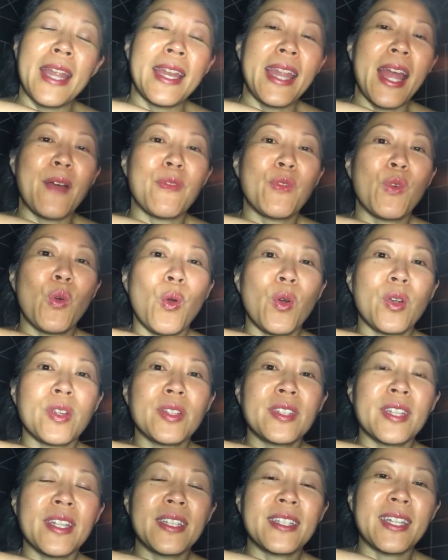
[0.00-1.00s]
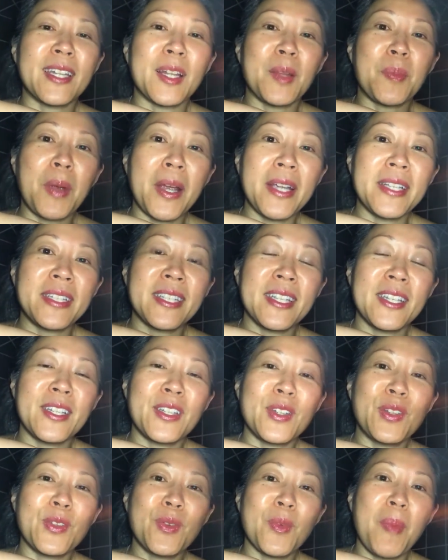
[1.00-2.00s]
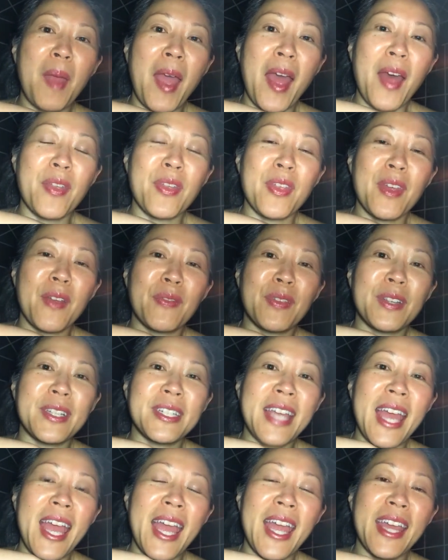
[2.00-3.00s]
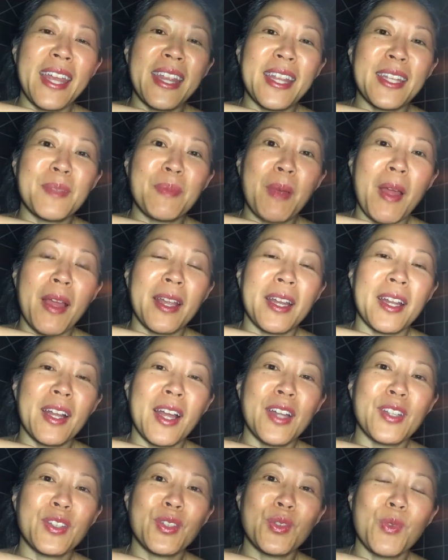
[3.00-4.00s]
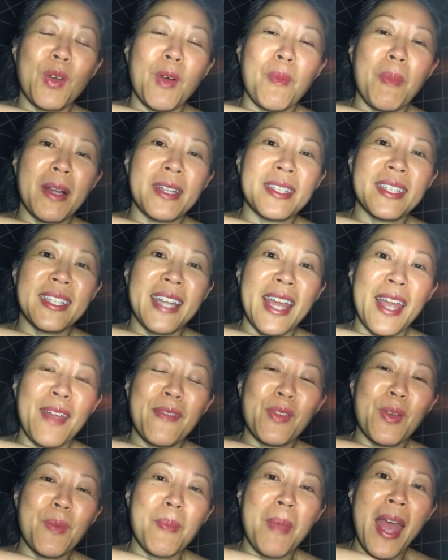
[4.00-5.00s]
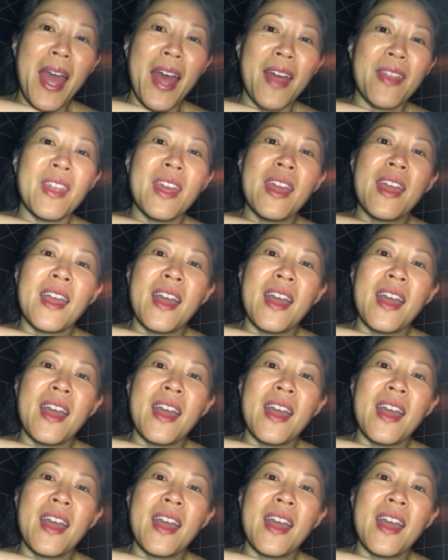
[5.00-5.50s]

Now, of course, it's a little pricey to do a bath every day. That's probably going to cost you 12 bucks a day for a bath.